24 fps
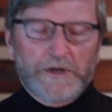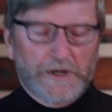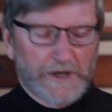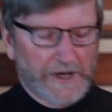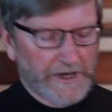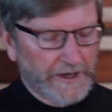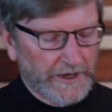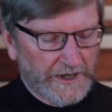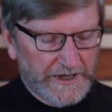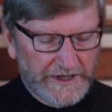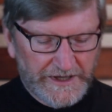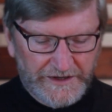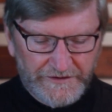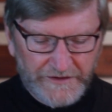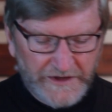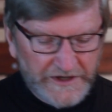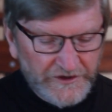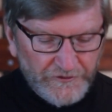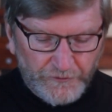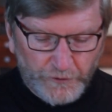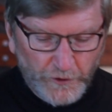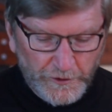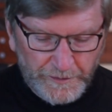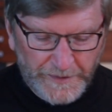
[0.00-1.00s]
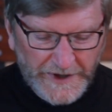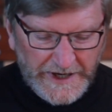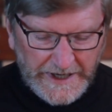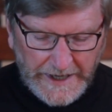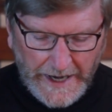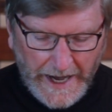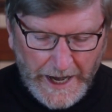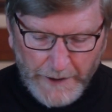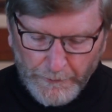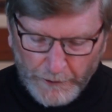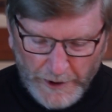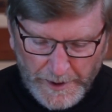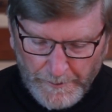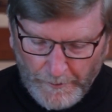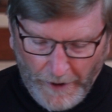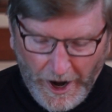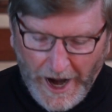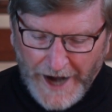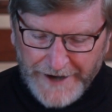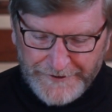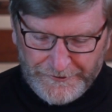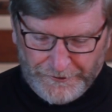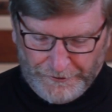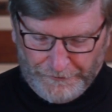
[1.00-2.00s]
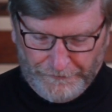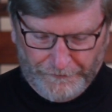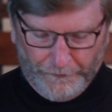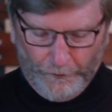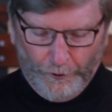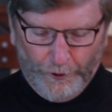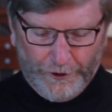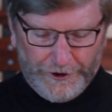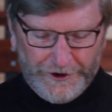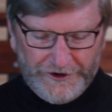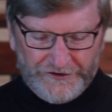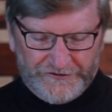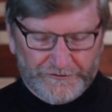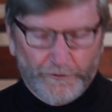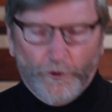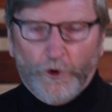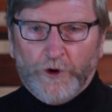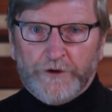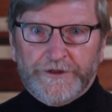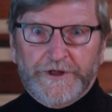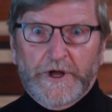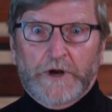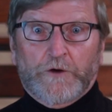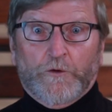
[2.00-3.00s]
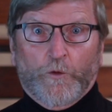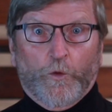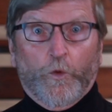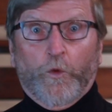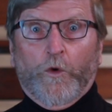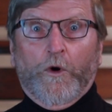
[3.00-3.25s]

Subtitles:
This would be a reminder for us more than,